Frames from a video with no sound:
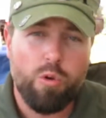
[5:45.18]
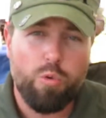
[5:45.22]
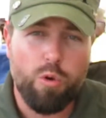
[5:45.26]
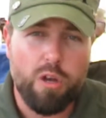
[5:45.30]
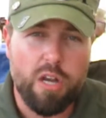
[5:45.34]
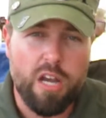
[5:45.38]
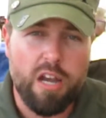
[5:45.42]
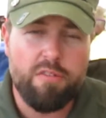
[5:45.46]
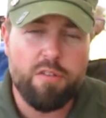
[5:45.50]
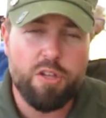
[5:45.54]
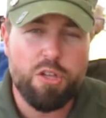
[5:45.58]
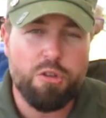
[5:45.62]

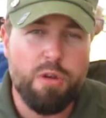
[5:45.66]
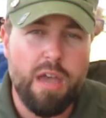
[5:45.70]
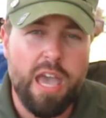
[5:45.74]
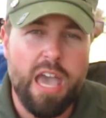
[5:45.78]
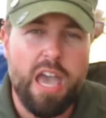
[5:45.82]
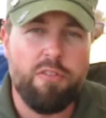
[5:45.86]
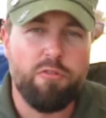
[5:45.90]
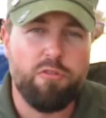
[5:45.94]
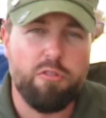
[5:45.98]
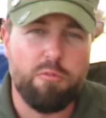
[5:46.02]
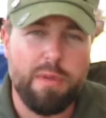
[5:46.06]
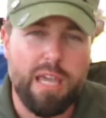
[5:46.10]
Whatever you
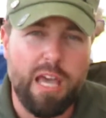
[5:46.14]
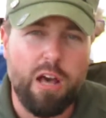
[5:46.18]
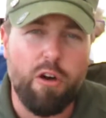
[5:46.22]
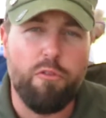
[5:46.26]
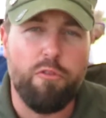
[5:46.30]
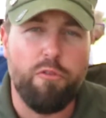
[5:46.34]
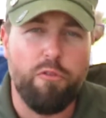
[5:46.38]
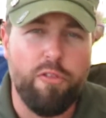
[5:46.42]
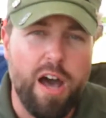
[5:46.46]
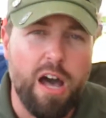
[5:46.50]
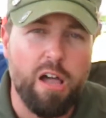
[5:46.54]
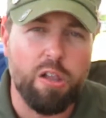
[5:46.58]
have for me, I'll
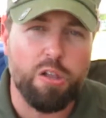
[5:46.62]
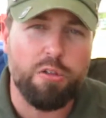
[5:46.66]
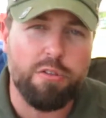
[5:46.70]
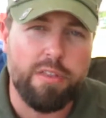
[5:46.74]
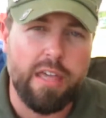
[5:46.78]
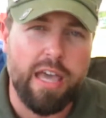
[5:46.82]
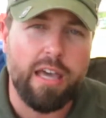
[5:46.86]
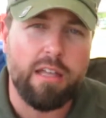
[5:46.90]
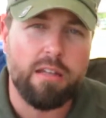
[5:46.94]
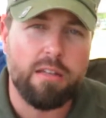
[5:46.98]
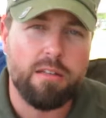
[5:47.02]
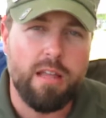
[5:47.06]
follow
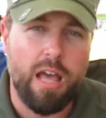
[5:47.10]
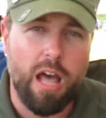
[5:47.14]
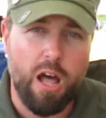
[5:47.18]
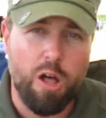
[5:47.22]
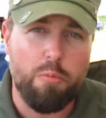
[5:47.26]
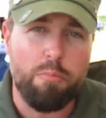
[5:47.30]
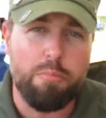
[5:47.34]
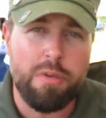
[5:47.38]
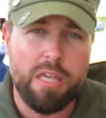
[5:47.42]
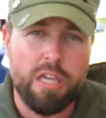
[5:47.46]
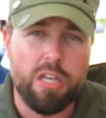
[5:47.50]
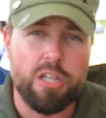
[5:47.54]
that.
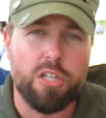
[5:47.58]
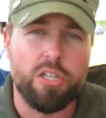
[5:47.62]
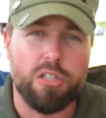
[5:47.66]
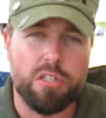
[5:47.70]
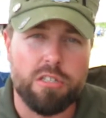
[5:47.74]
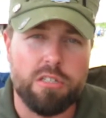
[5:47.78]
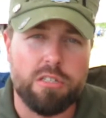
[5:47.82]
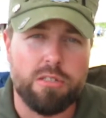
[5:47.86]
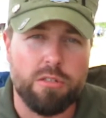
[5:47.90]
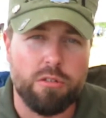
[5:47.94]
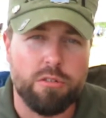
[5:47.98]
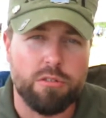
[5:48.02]
I'll be a
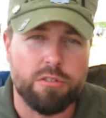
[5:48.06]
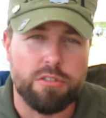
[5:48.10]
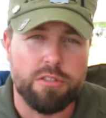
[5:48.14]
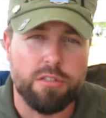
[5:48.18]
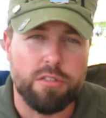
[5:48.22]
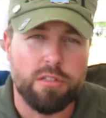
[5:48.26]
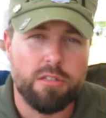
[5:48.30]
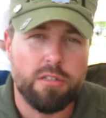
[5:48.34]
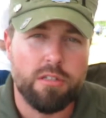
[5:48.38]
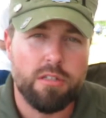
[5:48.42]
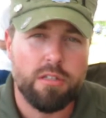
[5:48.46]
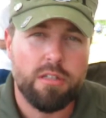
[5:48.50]
good soldier.
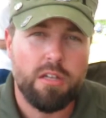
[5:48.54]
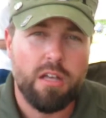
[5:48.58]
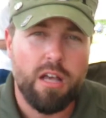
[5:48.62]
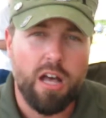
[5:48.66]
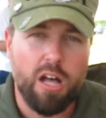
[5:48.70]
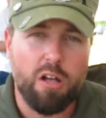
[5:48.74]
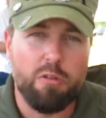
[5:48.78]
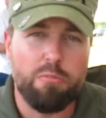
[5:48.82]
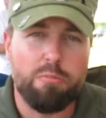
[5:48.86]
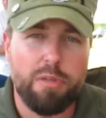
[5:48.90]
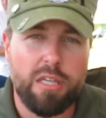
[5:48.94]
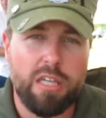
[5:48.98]

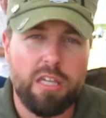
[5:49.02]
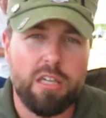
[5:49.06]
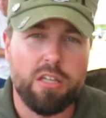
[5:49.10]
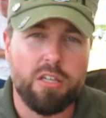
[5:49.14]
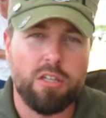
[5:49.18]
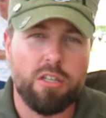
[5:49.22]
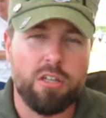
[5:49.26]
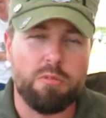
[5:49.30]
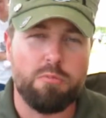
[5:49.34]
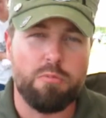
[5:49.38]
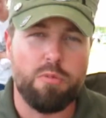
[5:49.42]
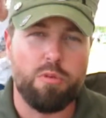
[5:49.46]
I'll be
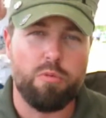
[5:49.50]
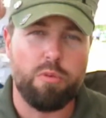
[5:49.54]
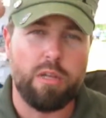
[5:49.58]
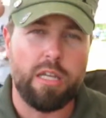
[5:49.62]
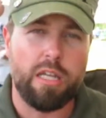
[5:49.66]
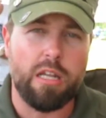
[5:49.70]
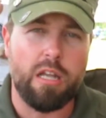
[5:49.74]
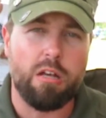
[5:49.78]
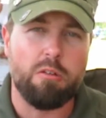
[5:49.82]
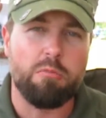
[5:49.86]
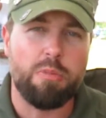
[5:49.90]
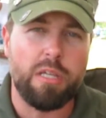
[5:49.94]
a good
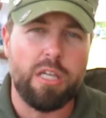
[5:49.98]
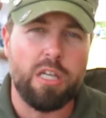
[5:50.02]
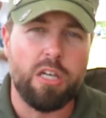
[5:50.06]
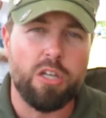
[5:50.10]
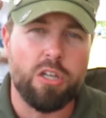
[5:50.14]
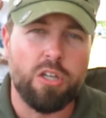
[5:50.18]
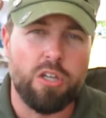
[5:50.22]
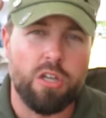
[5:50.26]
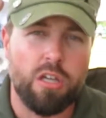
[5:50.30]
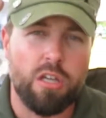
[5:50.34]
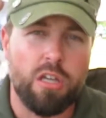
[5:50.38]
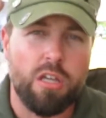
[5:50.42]
Marine, I'll be
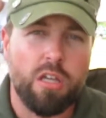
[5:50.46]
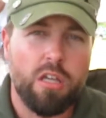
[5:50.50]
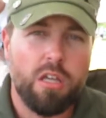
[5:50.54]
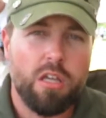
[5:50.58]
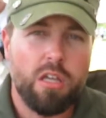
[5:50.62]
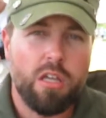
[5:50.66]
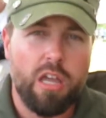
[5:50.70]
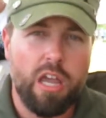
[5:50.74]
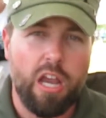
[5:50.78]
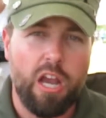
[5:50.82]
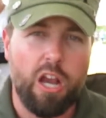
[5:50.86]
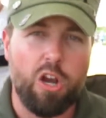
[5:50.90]
a good
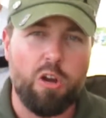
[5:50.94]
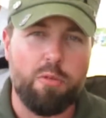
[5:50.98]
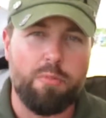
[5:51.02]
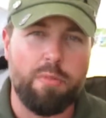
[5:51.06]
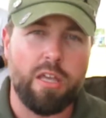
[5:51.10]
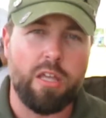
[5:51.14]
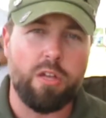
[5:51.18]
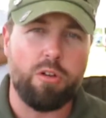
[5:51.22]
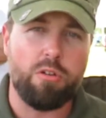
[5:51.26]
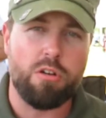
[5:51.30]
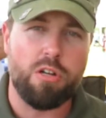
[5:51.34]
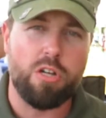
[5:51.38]

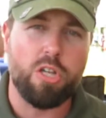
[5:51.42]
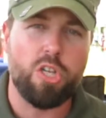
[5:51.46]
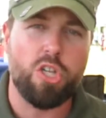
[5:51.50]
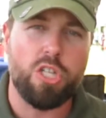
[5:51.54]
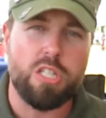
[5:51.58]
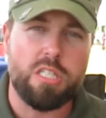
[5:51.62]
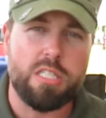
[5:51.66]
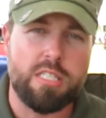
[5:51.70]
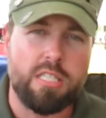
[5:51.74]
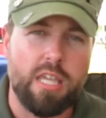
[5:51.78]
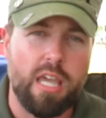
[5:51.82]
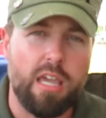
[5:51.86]
airman or a
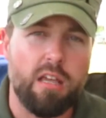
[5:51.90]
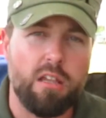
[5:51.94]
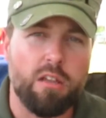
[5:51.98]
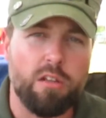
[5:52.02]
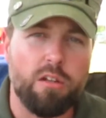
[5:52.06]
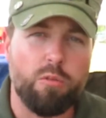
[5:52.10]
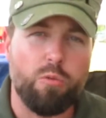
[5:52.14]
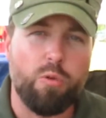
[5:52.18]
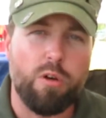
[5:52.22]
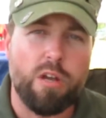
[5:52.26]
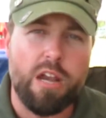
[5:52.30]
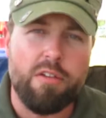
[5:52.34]
good
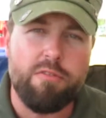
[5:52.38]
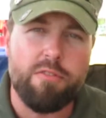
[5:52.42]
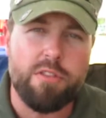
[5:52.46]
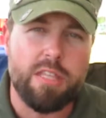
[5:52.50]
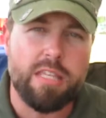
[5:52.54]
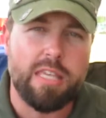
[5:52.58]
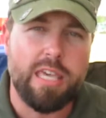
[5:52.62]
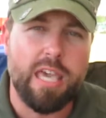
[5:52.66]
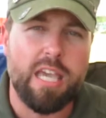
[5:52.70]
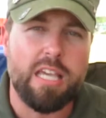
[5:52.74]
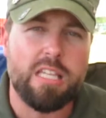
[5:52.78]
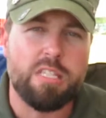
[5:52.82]
sailor, whatever
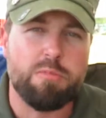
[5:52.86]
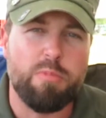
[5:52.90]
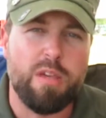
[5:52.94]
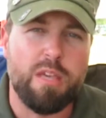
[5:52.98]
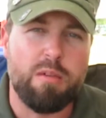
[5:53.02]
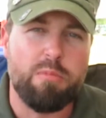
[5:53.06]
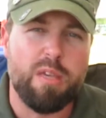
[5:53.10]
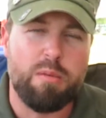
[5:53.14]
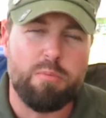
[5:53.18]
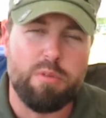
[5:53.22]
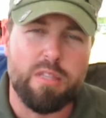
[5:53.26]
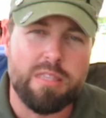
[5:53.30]
the case
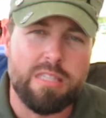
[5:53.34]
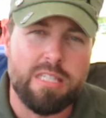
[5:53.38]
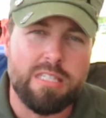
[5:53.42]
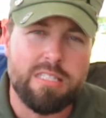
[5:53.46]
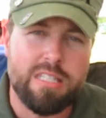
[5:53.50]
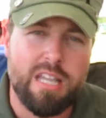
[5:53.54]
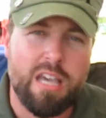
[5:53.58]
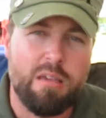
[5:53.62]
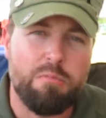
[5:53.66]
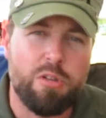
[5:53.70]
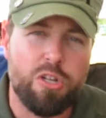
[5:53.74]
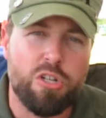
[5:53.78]
may be, but
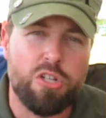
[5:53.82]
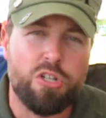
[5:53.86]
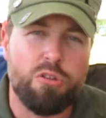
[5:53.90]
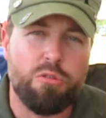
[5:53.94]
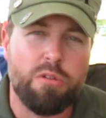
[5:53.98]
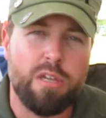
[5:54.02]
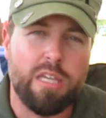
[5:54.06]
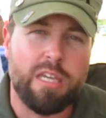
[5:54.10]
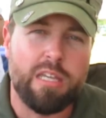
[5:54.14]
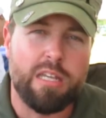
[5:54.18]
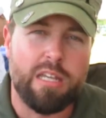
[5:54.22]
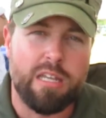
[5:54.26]
this time you're
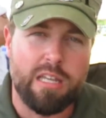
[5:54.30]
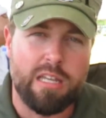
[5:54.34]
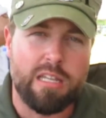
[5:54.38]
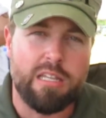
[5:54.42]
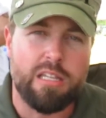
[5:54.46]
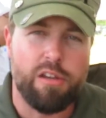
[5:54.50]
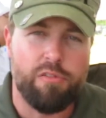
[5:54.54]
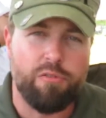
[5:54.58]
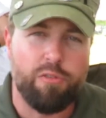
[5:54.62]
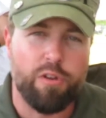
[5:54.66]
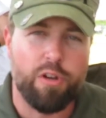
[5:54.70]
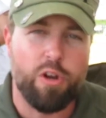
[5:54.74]
doing it in
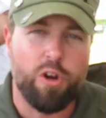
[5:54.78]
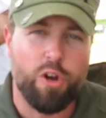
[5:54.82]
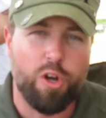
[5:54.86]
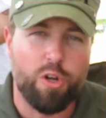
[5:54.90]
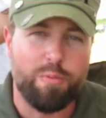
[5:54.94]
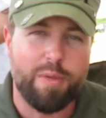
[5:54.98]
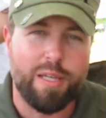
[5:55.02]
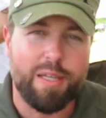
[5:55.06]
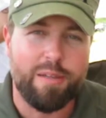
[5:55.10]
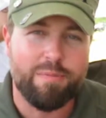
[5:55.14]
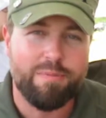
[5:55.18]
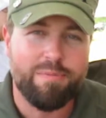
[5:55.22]
a different
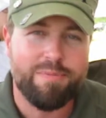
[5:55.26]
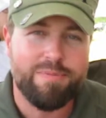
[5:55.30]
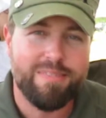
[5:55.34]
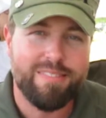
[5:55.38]
army.